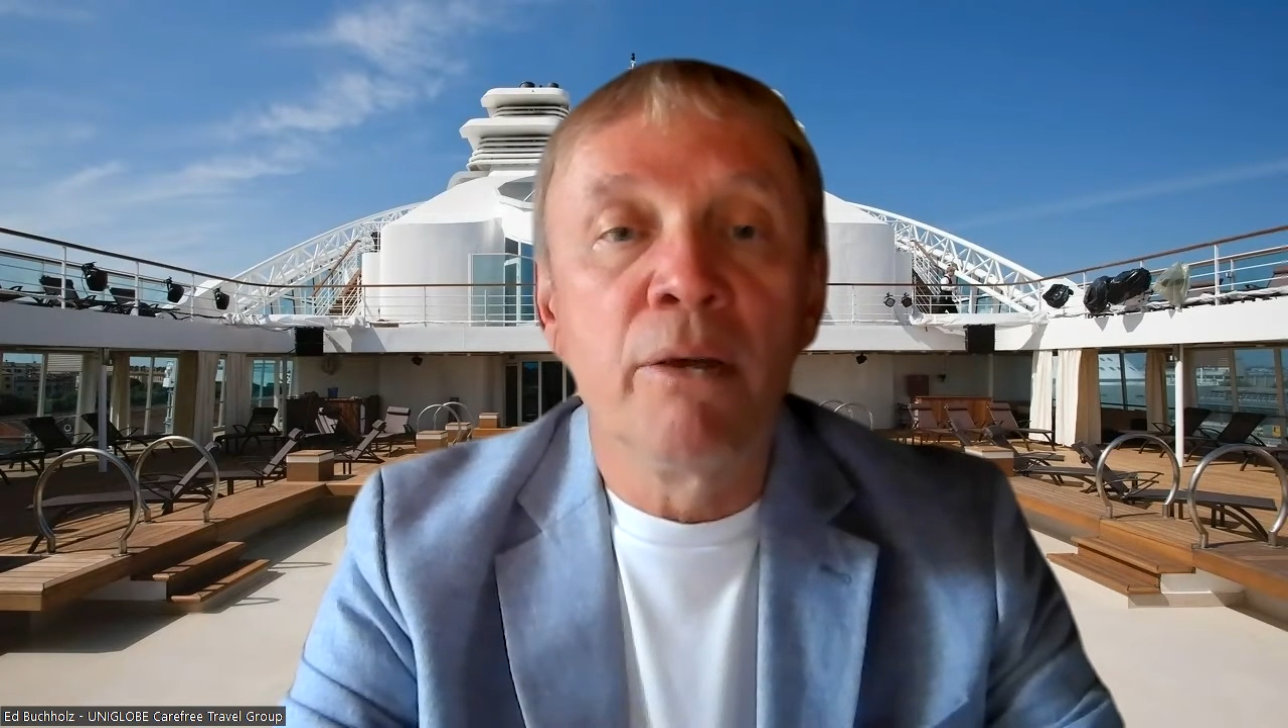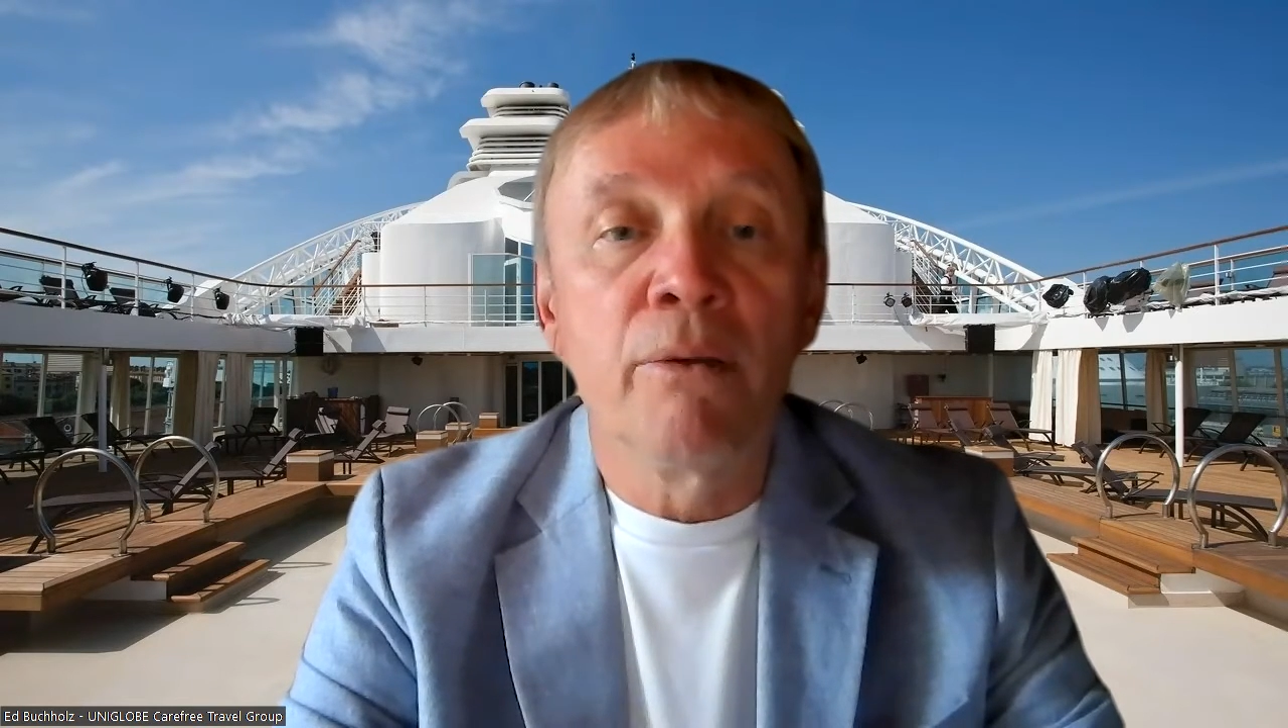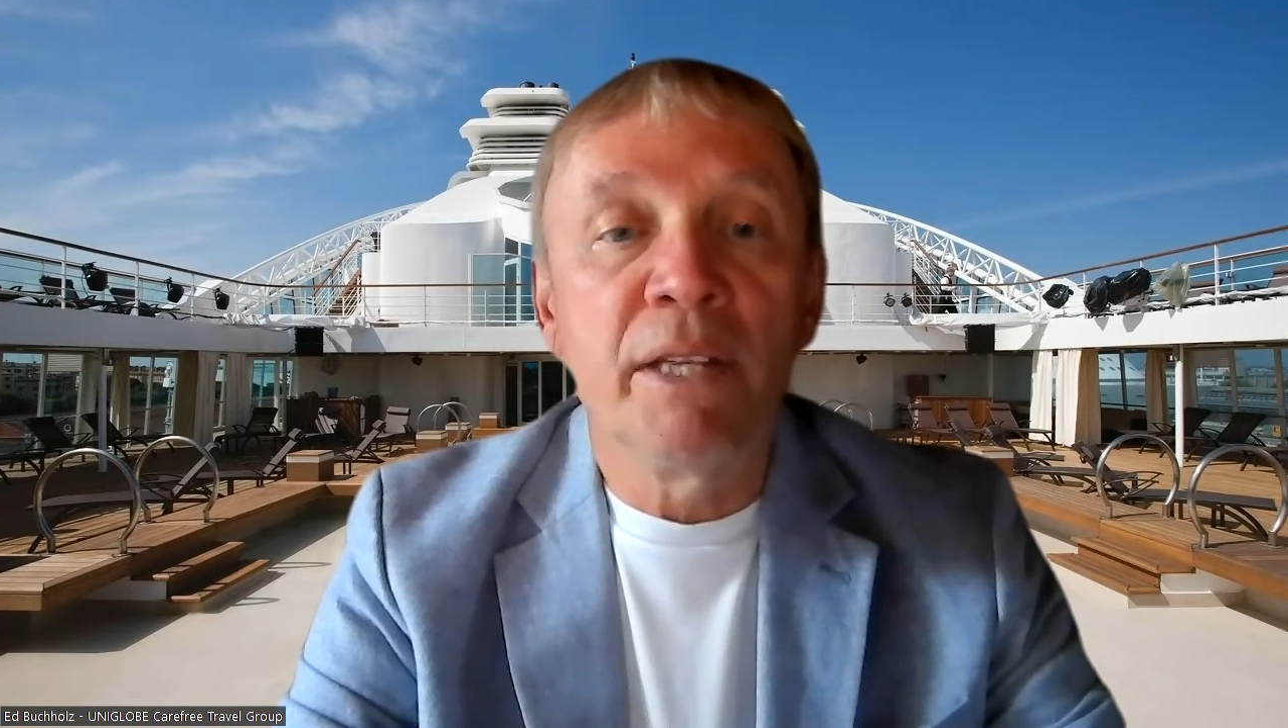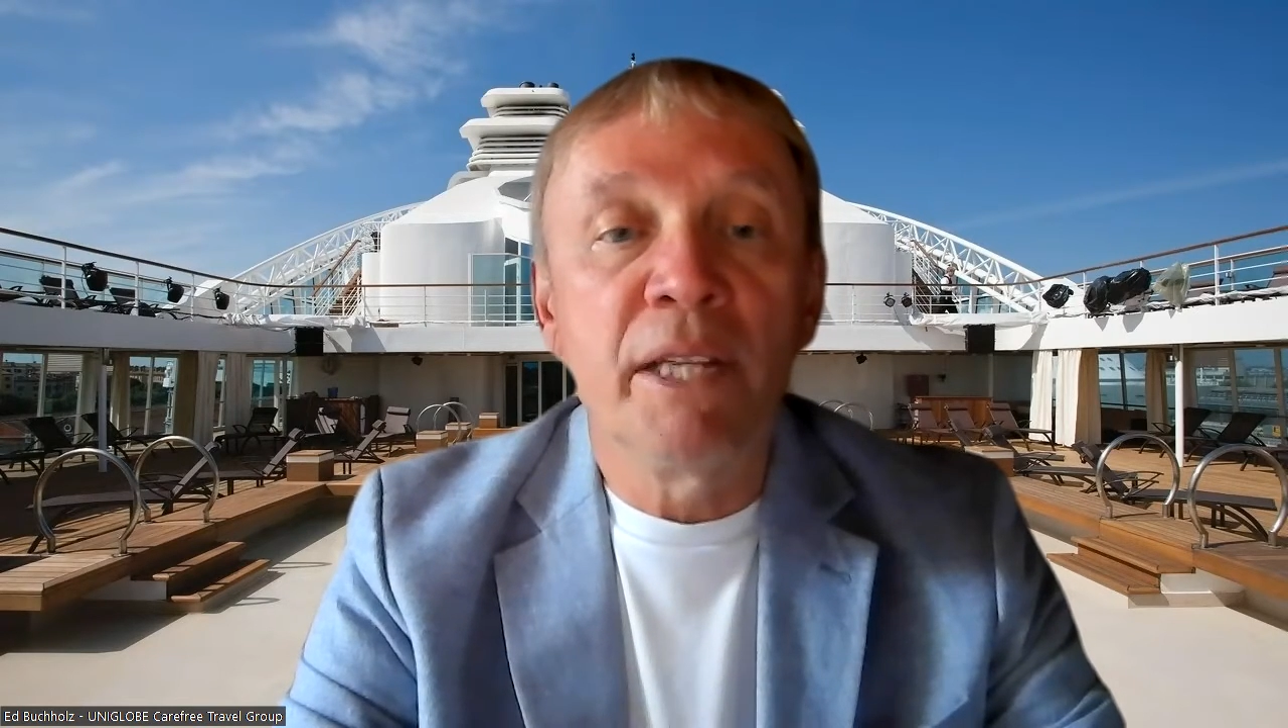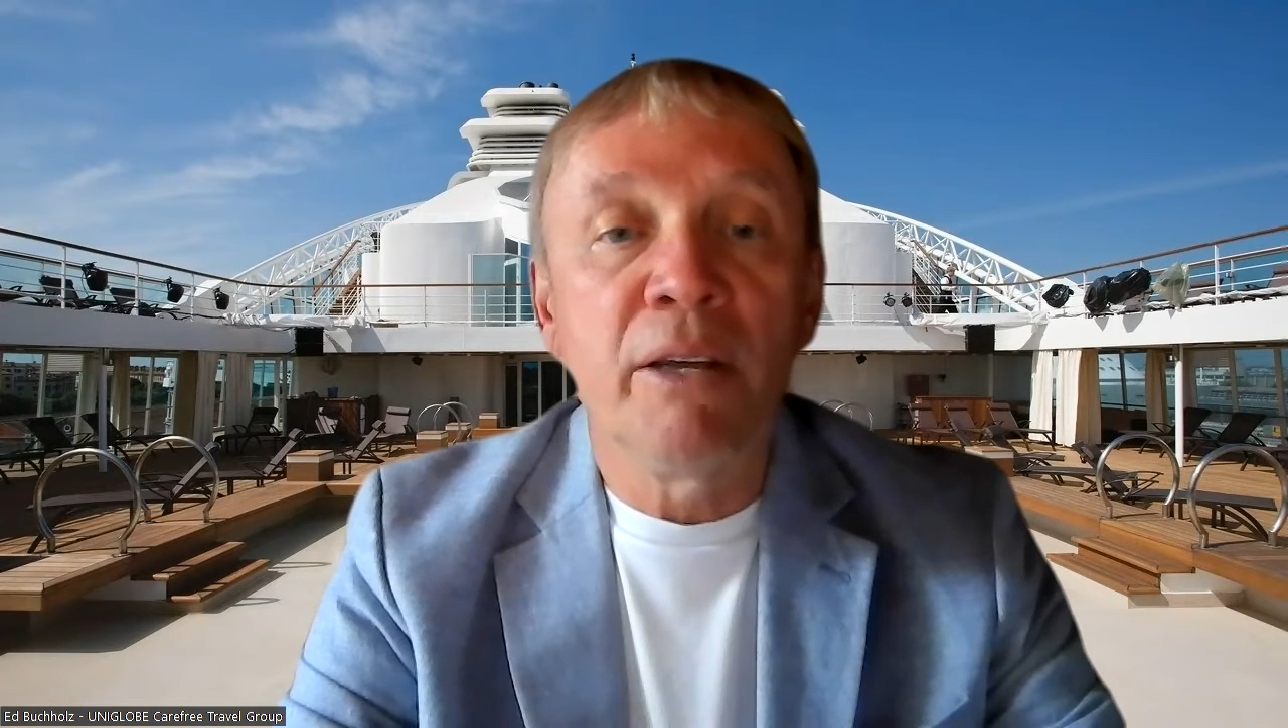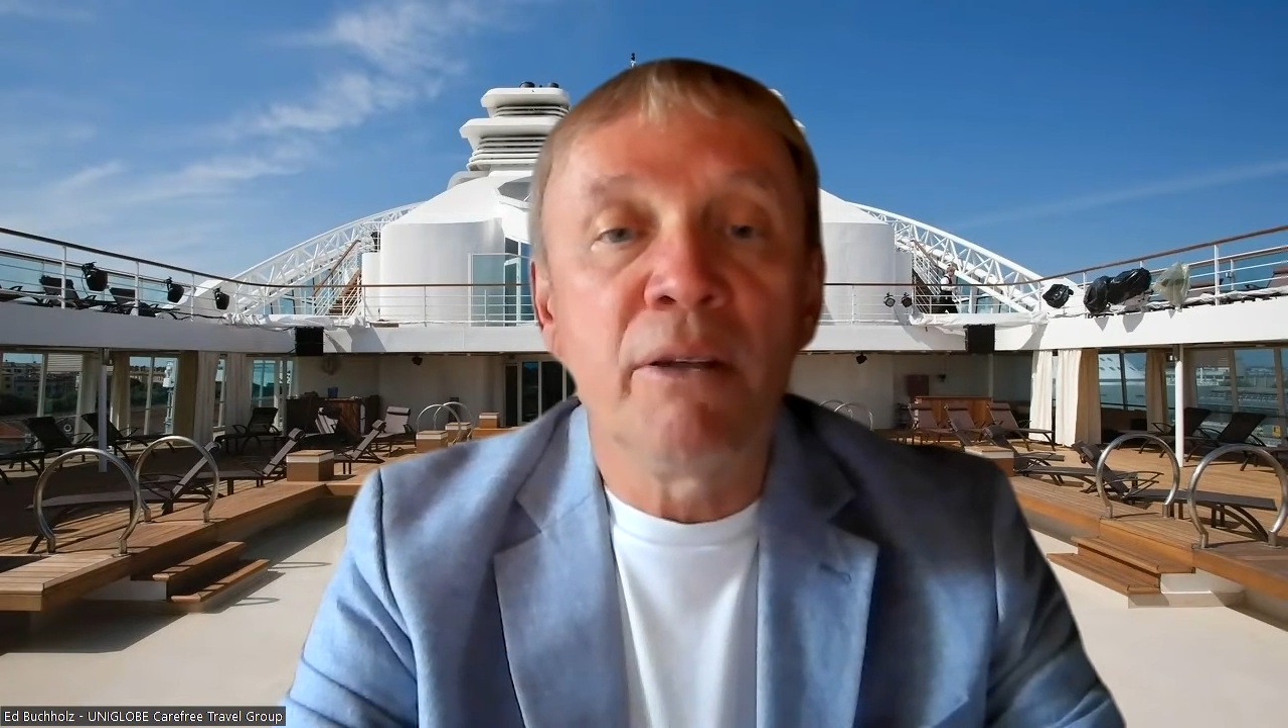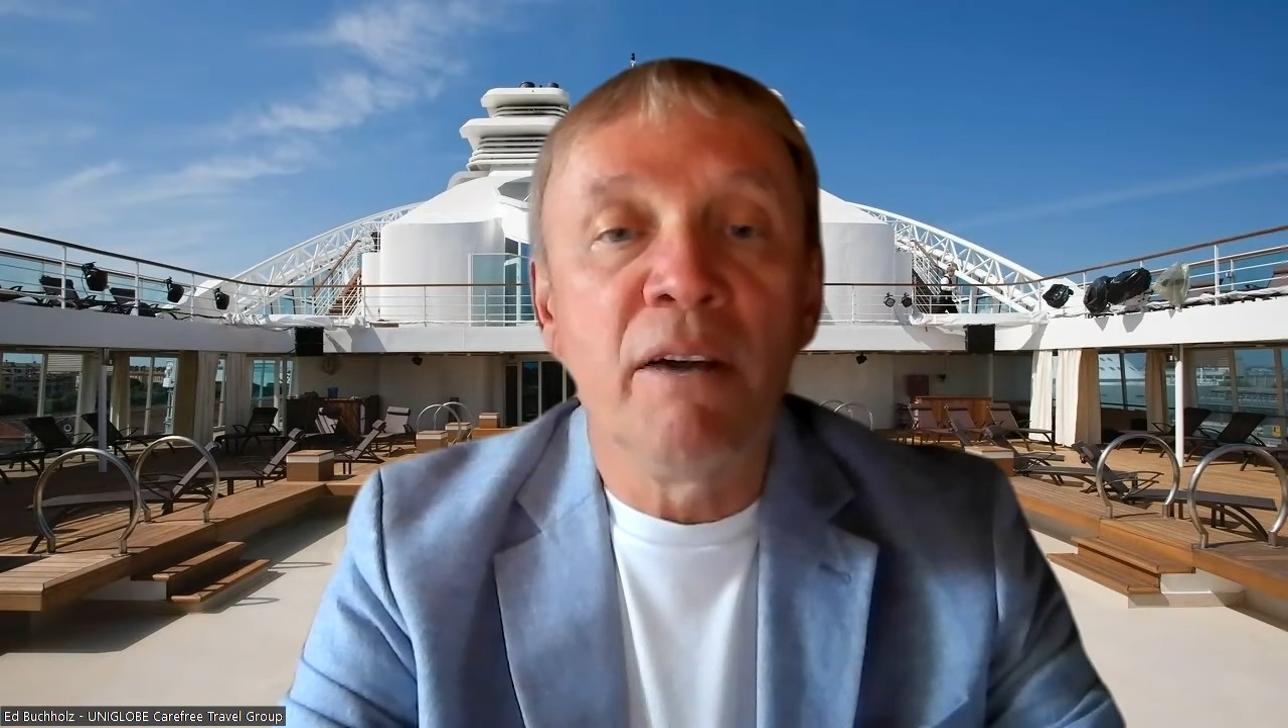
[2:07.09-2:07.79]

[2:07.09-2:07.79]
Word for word: with 10